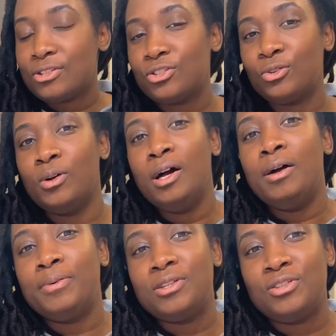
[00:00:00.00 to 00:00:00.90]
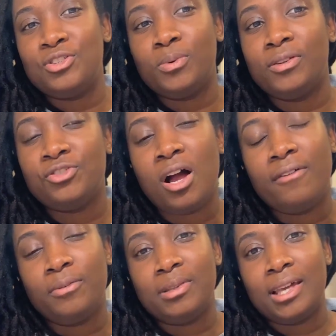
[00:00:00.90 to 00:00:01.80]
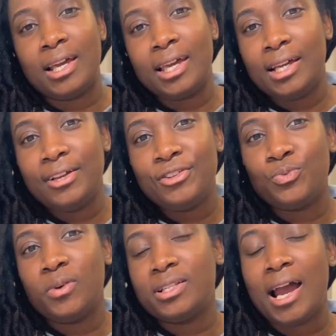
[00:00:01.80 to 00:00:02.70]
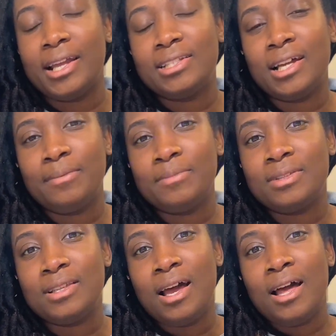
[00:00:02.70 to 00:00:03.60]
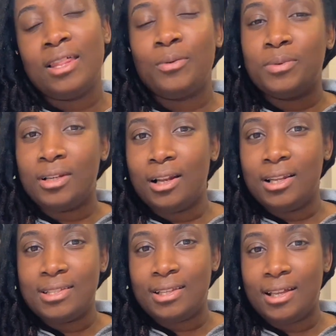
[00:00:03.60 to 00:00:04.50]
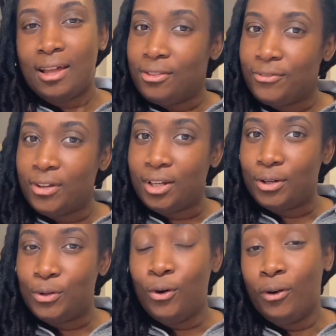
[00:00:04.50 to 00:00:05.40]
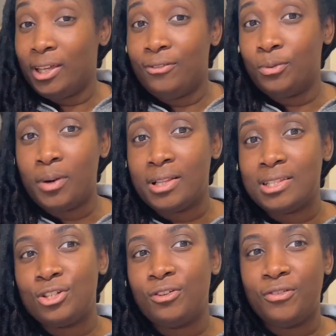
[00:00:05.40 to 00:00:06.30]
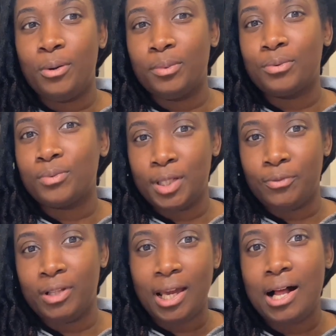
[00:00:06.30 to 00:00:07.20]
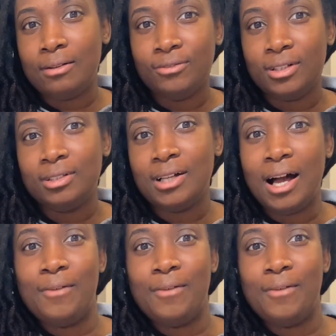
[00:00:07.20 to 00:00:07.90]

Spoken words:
So persons who would have traveled with their kids, what items that were not listed in the video, or even ones that you found were really helpful,